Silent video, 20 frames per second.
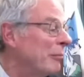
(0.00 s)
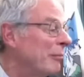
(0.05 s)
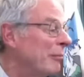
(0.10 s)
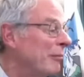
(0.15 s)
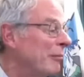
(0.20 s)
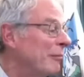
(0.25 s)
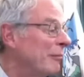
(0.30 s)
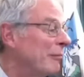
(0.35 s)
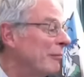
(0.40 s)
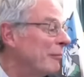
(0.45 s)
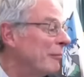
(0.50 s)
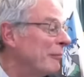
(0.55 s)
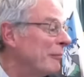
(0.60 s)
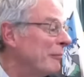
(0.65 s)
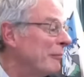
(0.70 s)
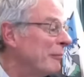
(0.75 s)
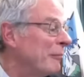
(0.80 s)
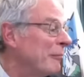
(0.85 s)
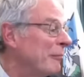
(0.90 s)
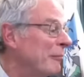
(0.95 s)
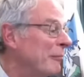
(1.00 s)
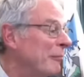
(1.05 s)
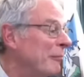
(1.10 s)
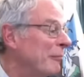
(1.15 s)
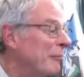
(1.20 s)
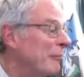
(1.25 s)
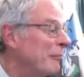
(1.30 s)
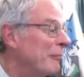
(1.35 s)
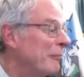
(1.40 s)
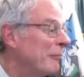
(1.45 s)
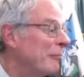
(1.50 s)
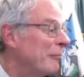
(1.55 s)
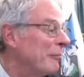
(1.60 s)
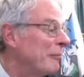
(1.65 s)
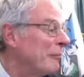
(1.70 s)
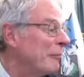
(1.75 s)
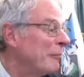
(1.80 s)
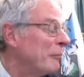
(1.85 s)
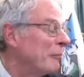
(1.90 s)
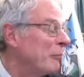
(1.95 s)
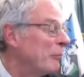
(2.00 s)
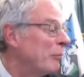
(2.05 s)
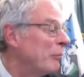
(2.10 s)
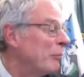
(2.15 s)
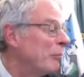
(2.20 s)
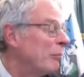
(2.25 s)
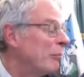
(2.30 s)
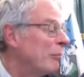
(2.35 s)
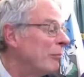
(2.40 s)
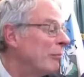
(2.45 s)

Nobody speaks.